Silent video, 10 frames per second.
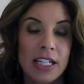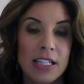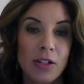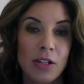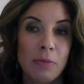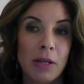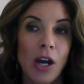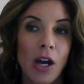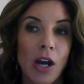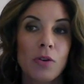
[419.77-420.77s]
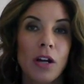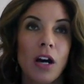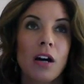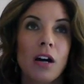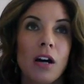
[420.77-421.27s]
It's going to be
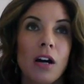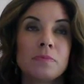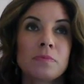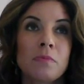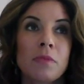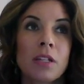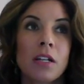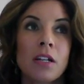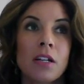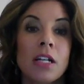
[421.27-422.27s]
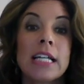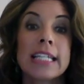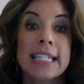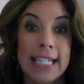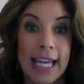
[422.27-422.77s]
on
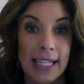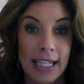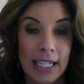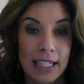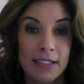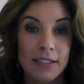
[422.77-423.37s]
selling,